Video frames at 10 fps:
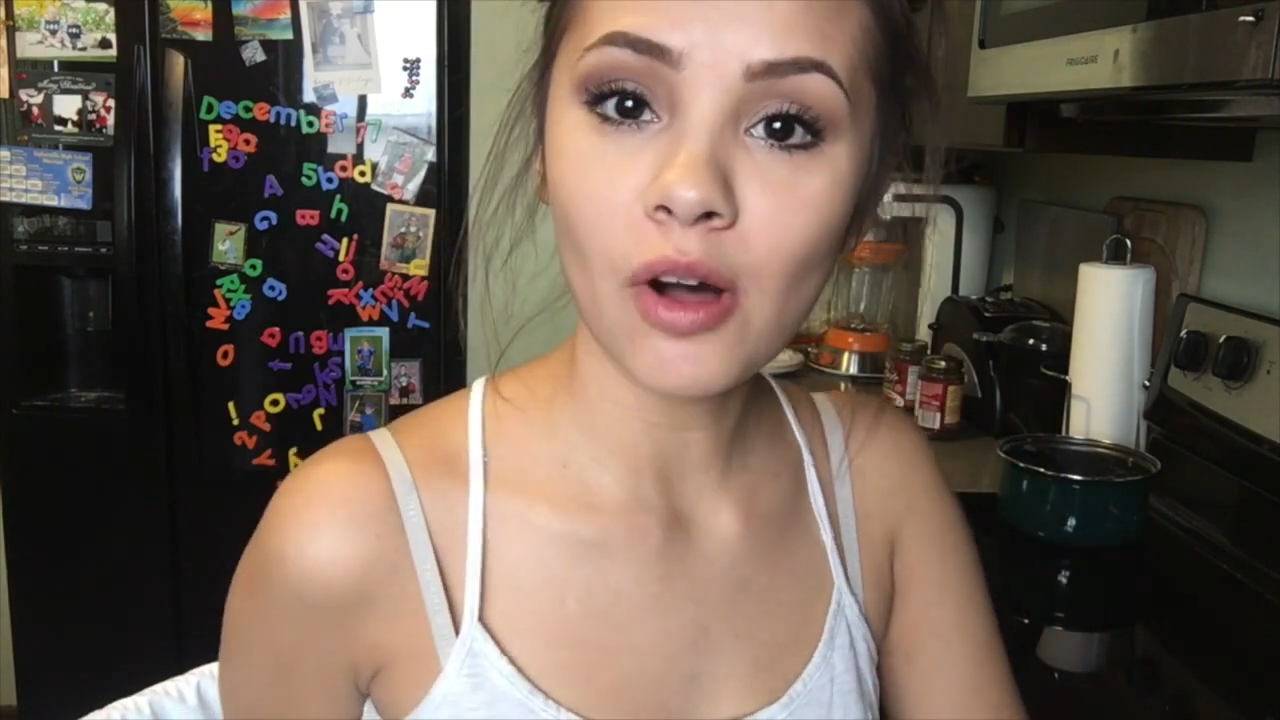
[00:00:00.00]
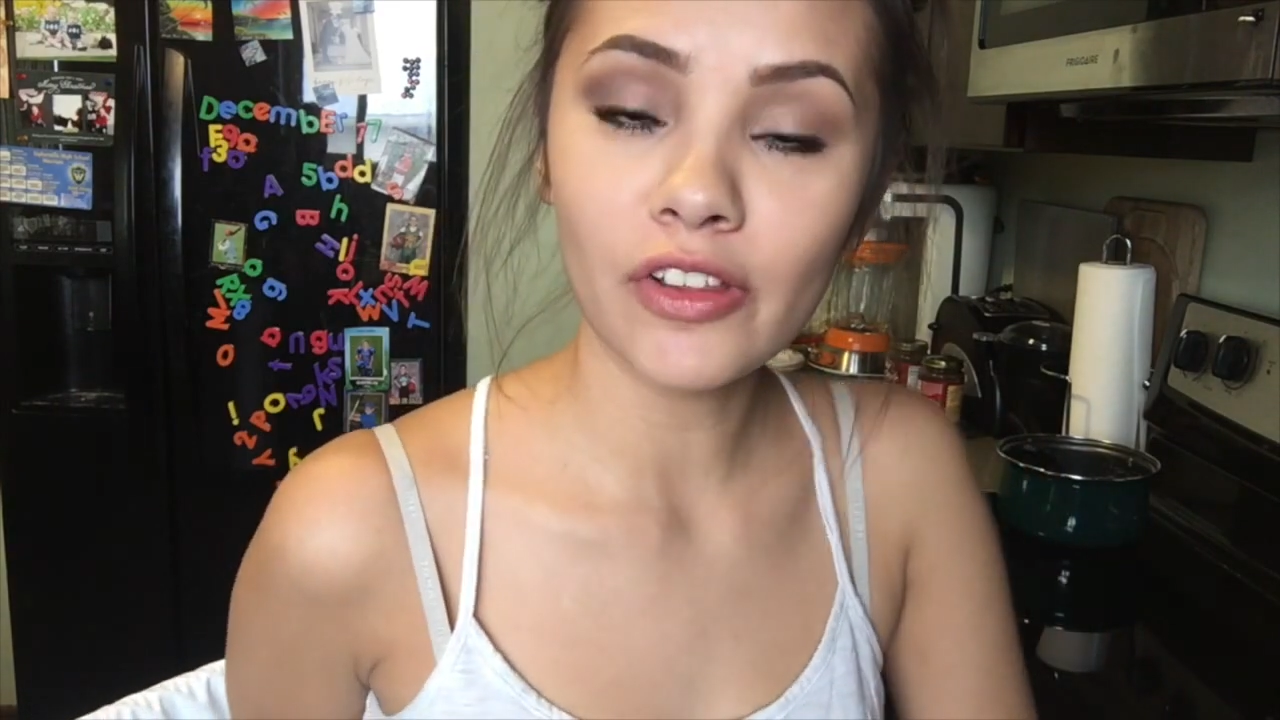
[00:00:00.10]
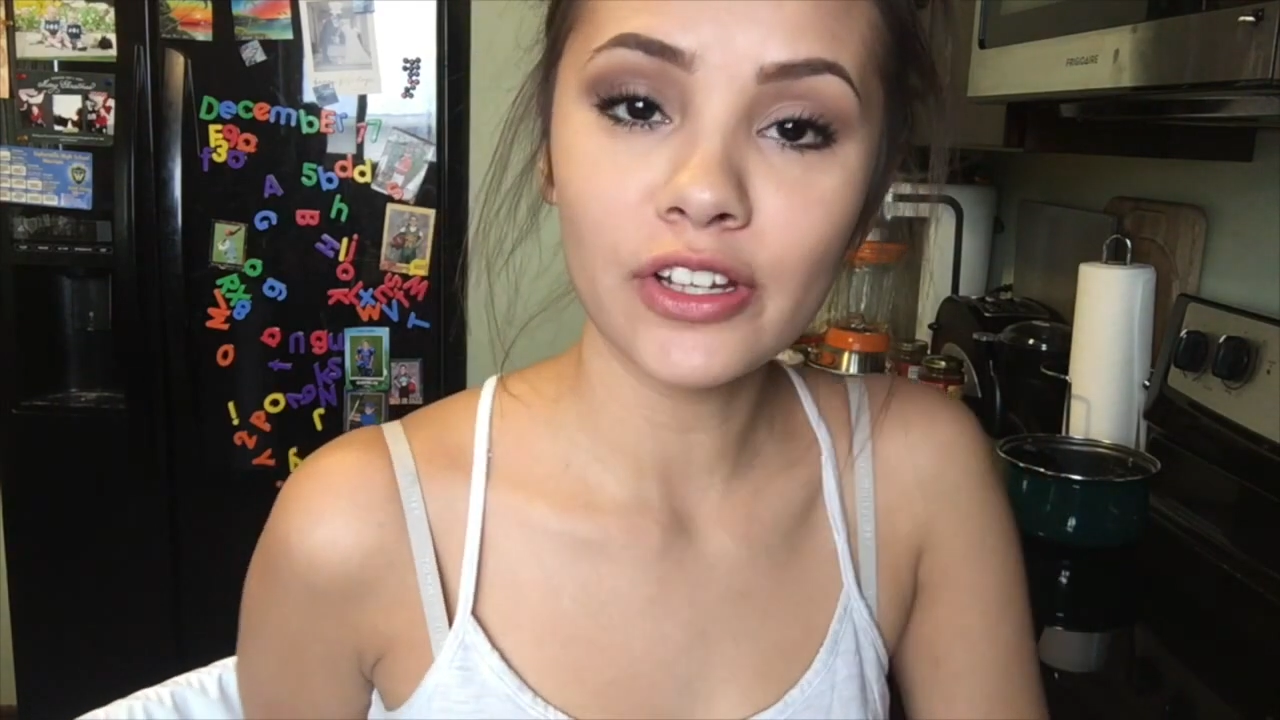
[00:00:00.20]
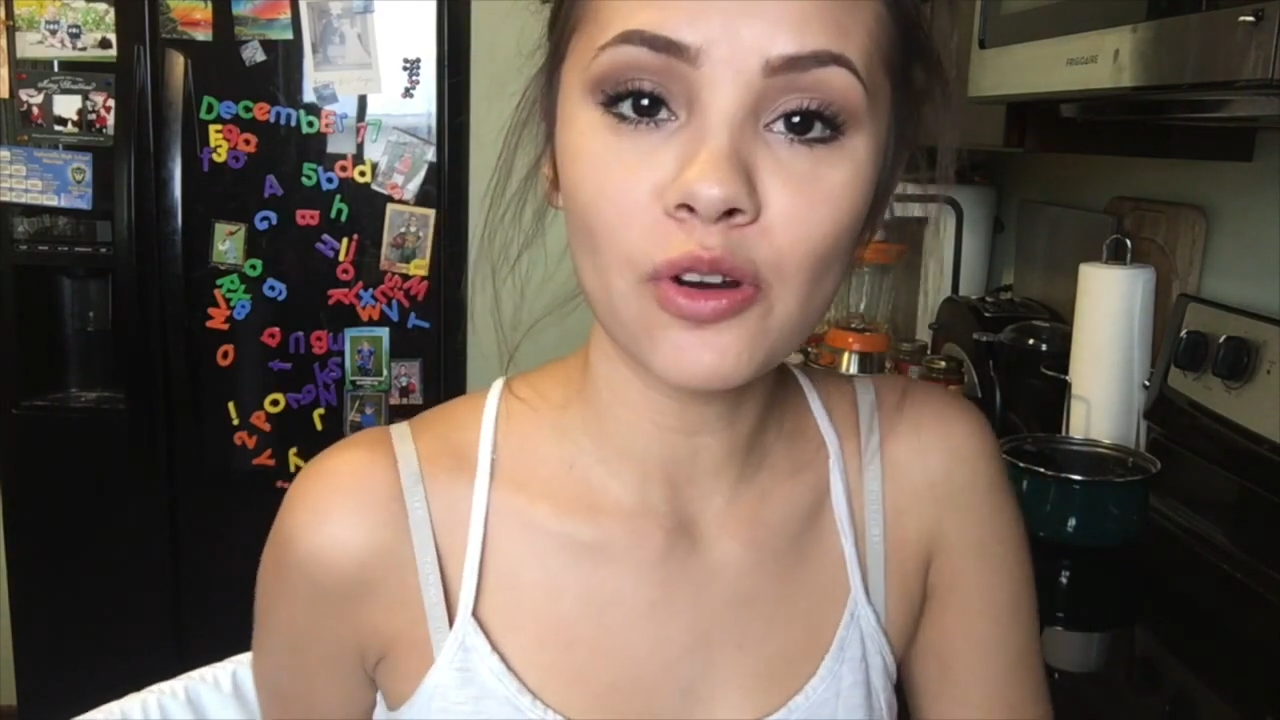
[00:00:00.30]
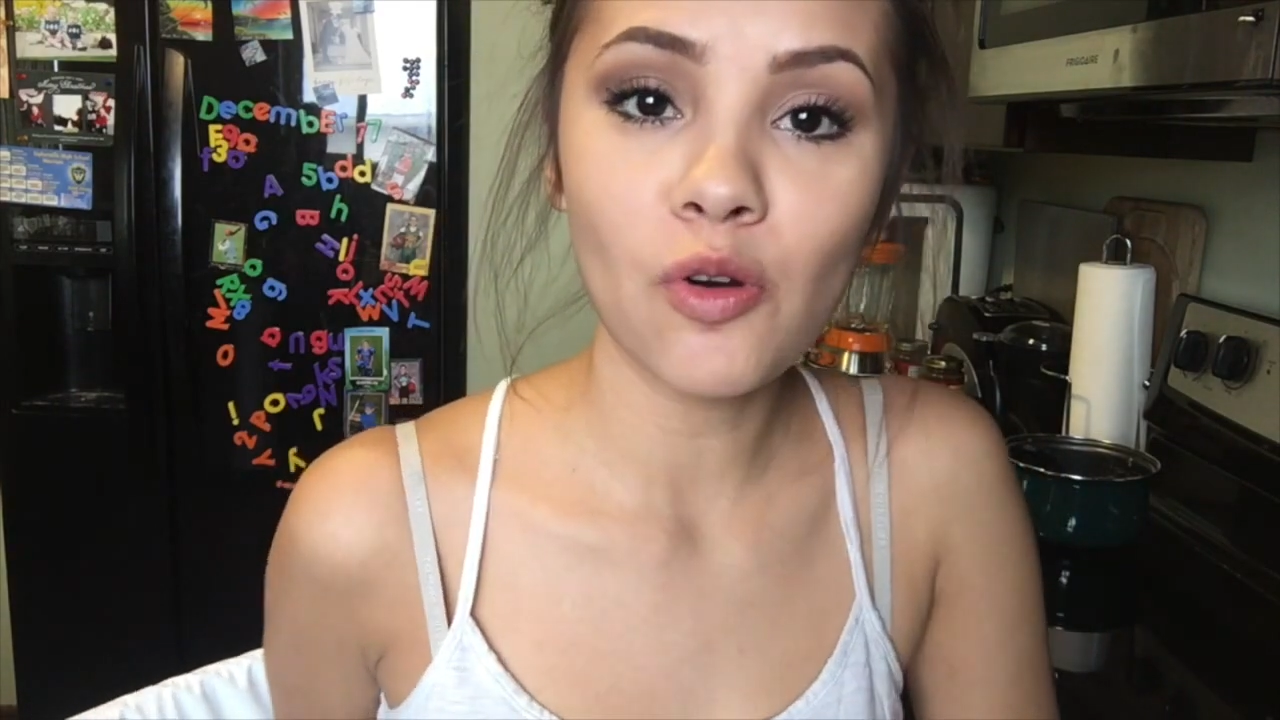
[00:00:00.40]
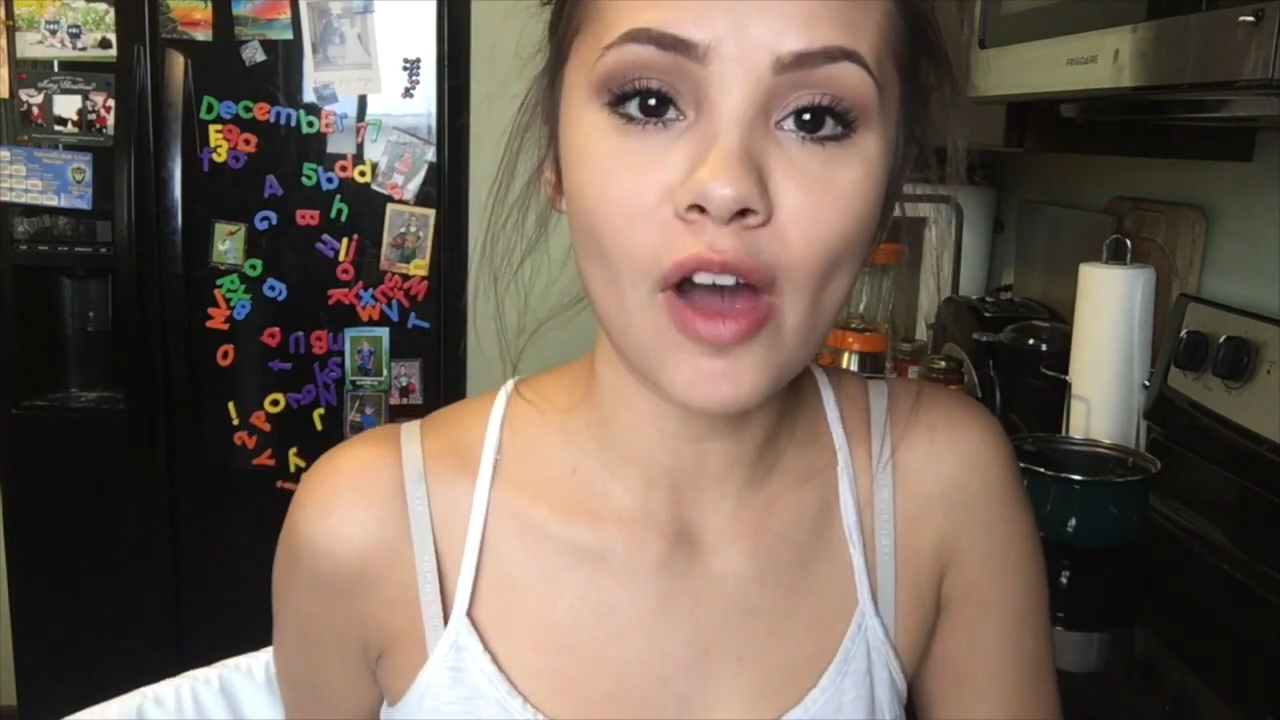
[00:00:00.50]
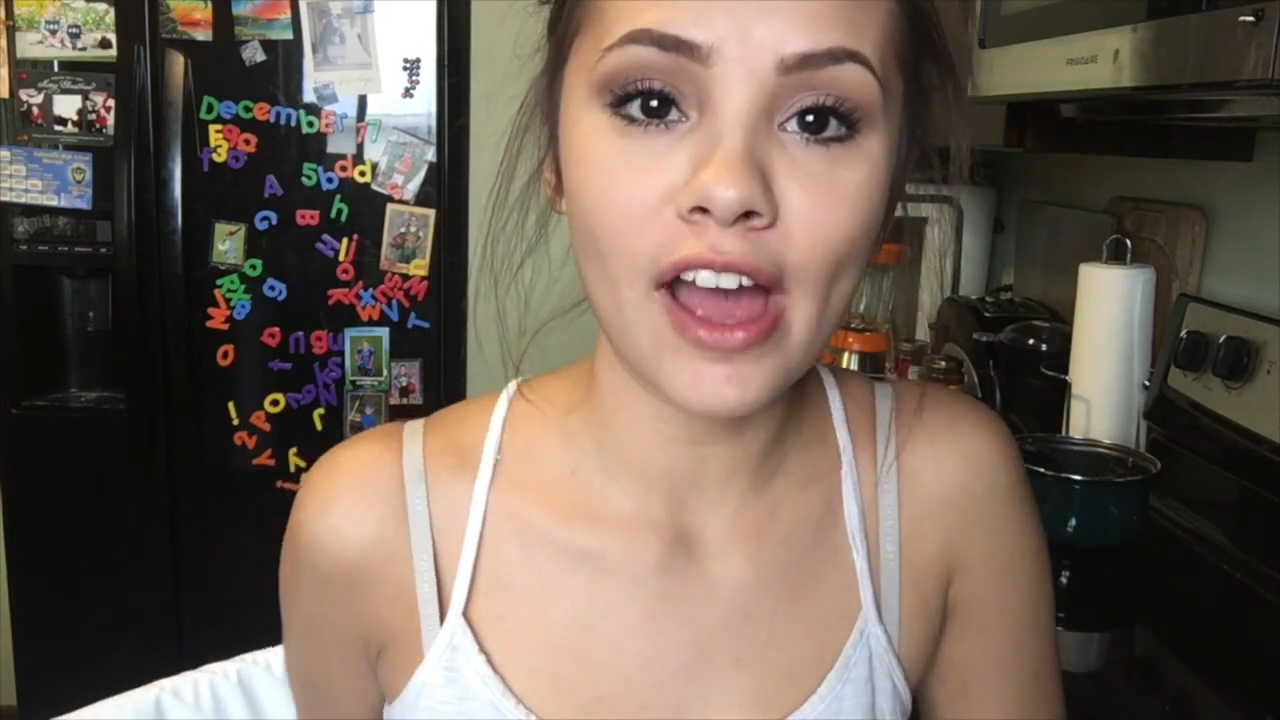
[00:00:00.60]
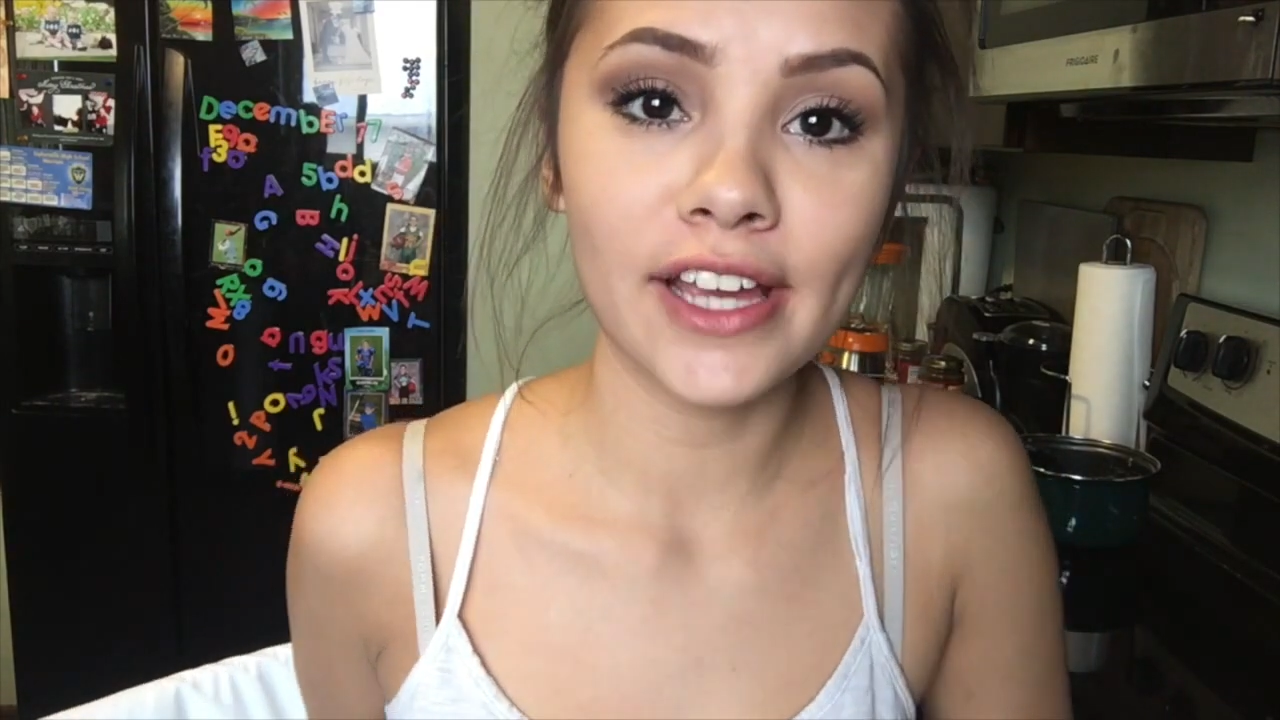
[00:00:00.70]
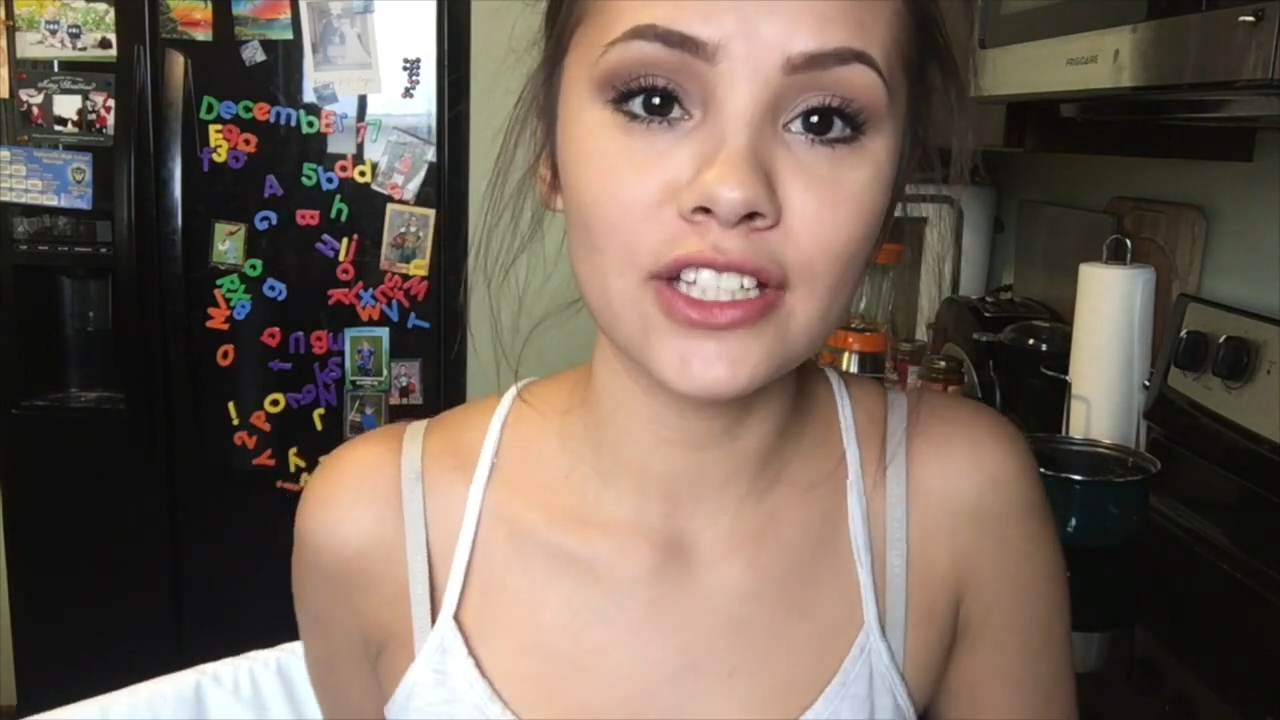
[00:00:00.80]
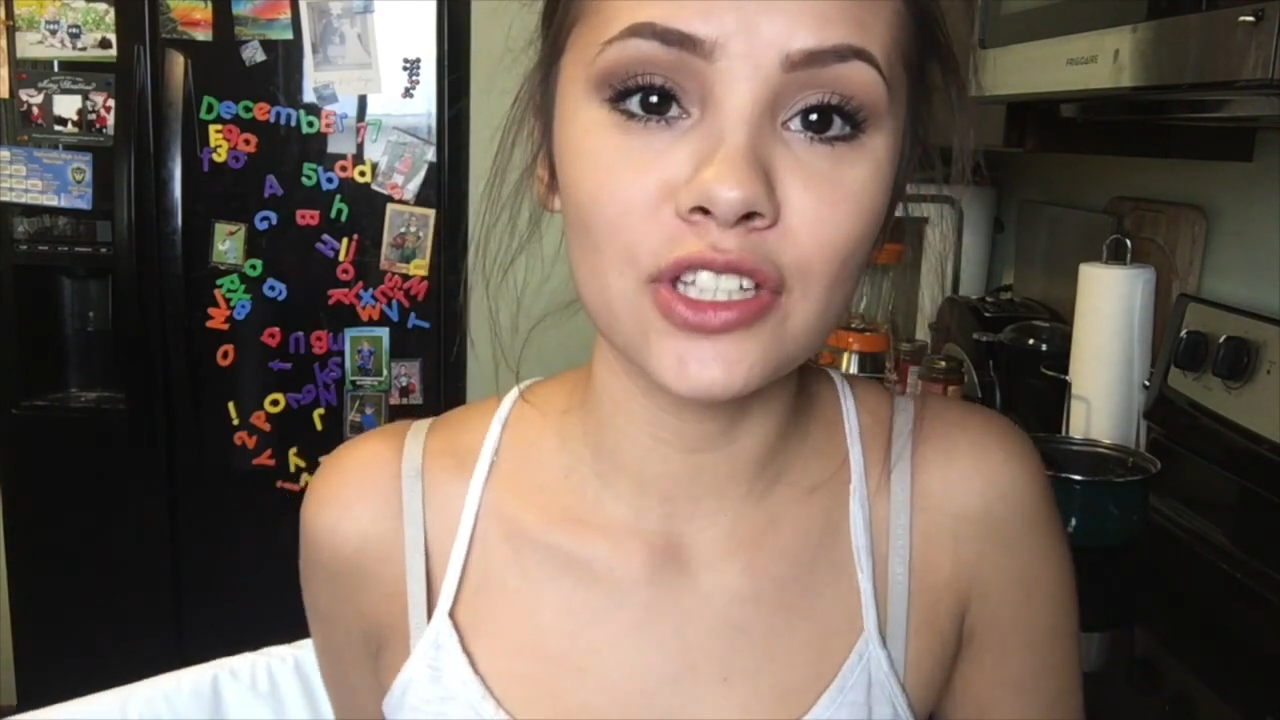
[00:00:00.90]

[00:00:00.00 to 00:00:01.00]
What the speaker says: while in Hawaii,